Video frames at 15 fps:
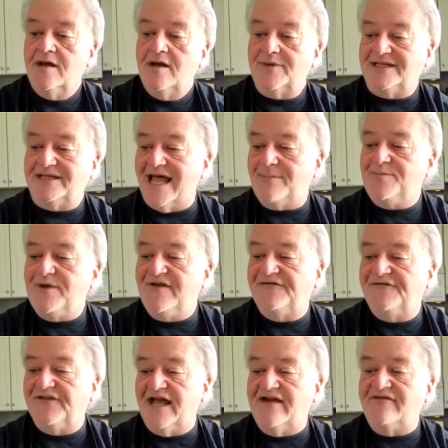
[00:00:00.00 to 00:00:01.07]
But that
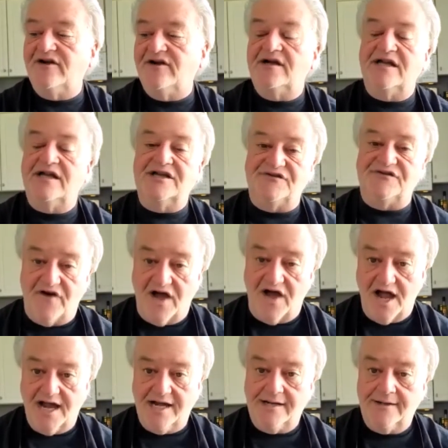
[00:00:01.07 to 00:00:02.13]
beef flavored is
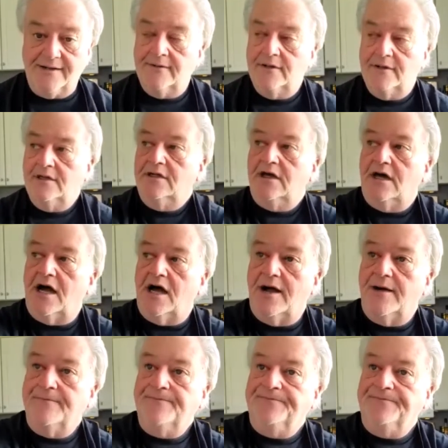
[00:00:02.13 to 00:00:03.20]
fine.
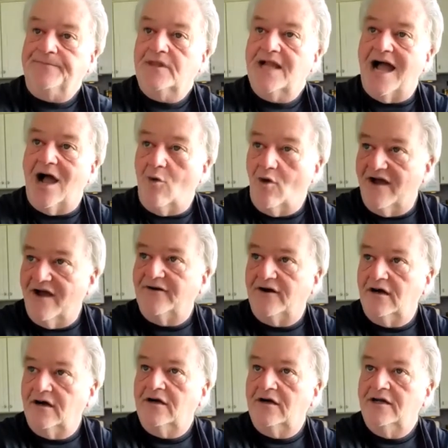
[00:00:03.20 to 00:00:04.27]

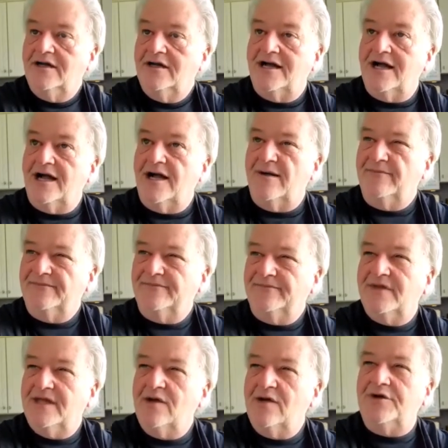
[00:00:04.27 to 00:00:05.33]
However,
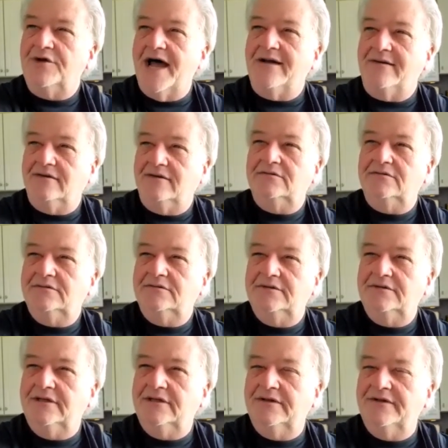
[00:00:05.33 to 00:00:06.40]
it will not,
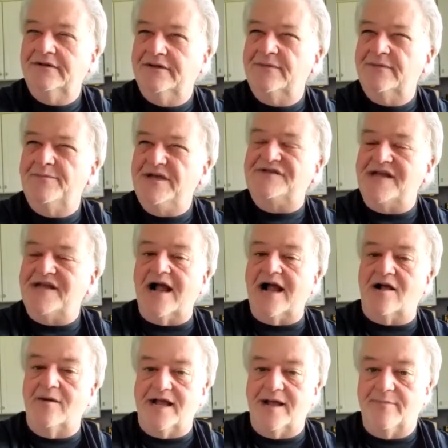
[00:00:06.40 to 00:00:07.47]
the beef stock
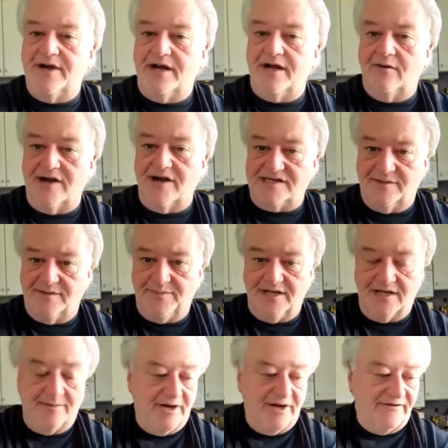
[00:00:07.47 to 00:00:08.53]
will make a better recipe
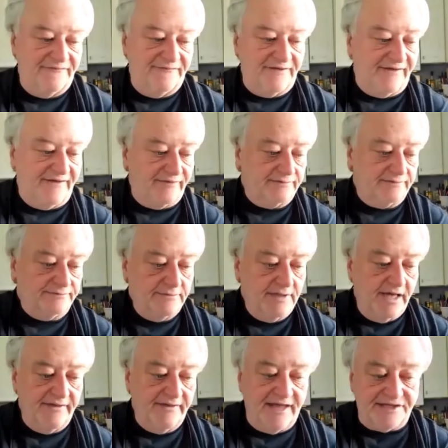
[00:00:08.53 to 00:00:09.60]
and a better
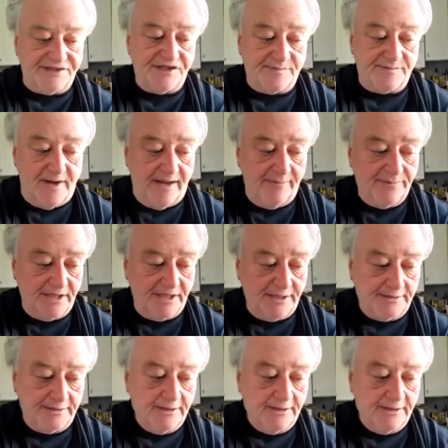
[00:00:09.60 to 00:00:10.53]
flavor. That's just my opinion.